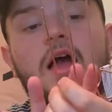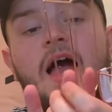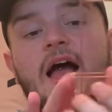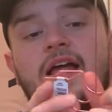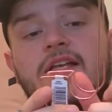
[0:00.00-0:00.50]

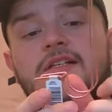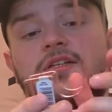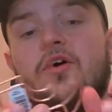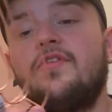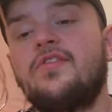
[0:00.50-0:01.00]
And
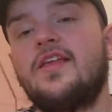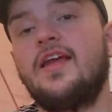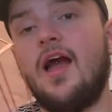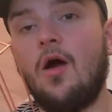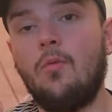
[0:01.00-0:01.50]

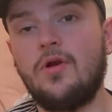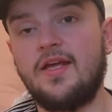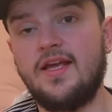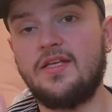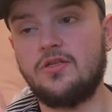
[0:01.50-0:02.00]
obviously I
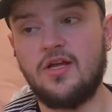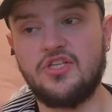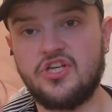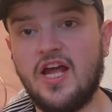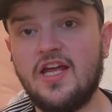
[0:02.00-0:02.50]
wanted a
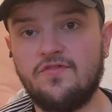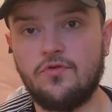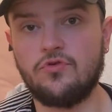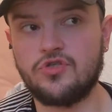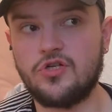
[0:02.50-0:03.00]
J
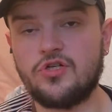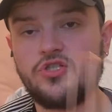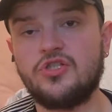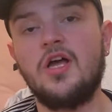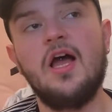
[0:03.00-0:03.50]
for
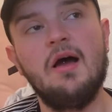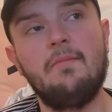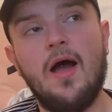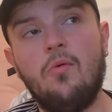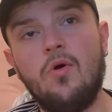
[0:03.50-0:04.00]
Josh,
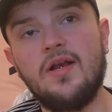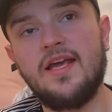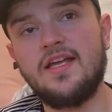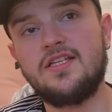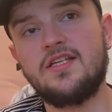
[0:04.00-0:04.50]
but I
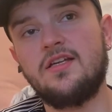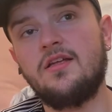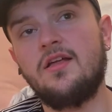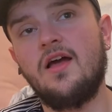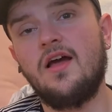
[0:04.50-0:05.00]
wanted
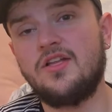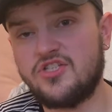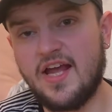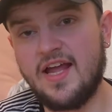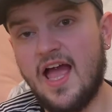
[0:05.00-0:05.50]

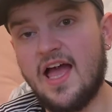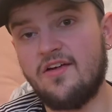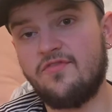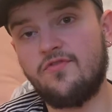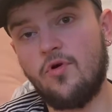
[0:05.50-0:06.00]

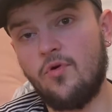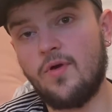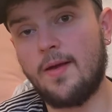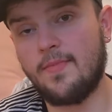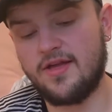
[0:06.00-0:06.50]
JF for
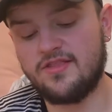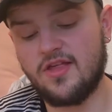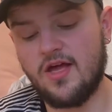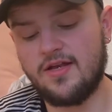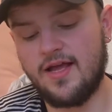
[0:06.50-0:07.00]
like my
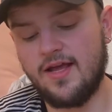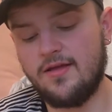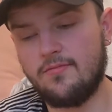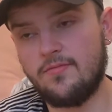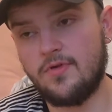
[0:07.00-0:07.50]

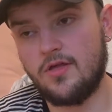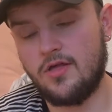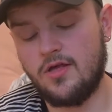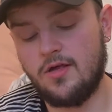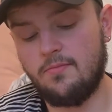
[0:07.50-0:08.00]
surname,
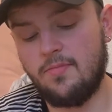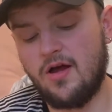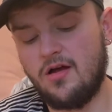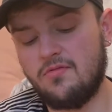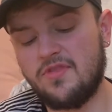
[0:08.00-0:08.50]

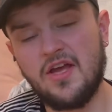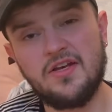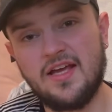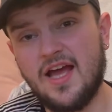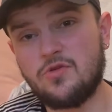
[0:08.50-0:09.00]
but they
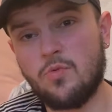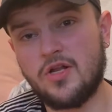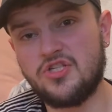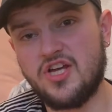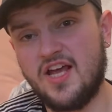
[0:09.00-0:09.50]
only had
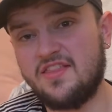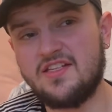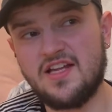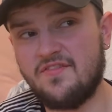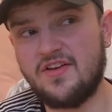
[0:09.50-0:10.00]
one J. They
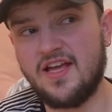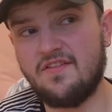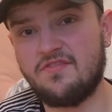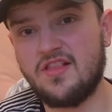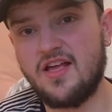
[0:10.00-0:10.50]
didn't have any
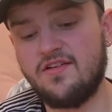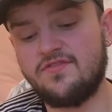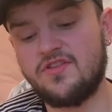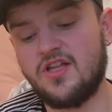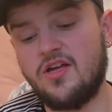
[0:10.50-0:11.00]
F's
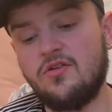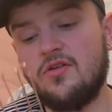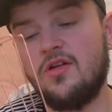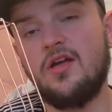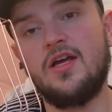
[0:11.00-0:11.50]
left. So
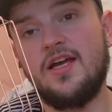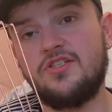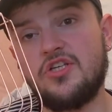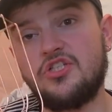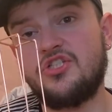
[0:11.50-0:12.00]

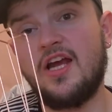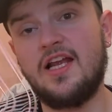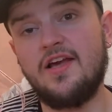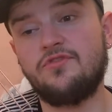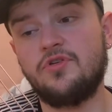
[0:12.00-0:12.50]
it's just
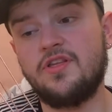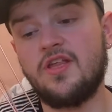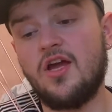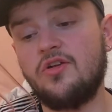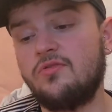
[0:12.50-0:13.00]
J left on his
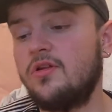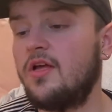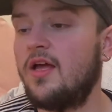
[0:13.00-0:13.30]
own.